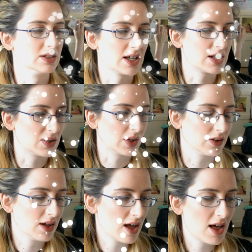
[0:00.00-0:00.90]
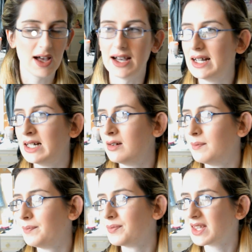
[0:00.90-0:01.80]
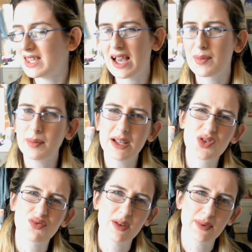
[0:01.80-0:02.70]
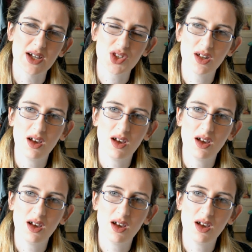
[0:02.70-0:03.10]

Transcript: I don't know. Yeah, probably a dream catcher,